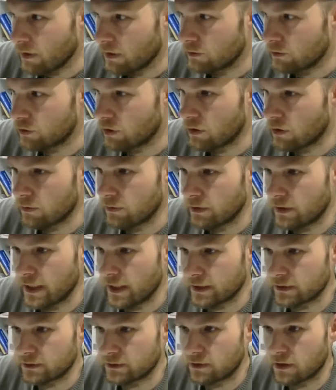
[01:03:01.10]
So the
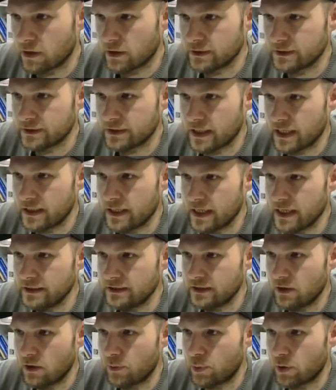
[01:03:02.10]
next guy said, is
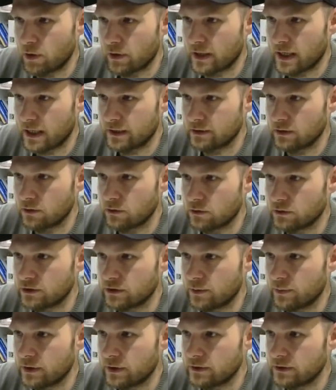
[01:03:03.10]
there a product catalog or
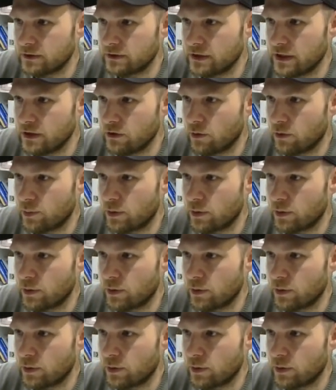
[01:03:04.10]
something to see your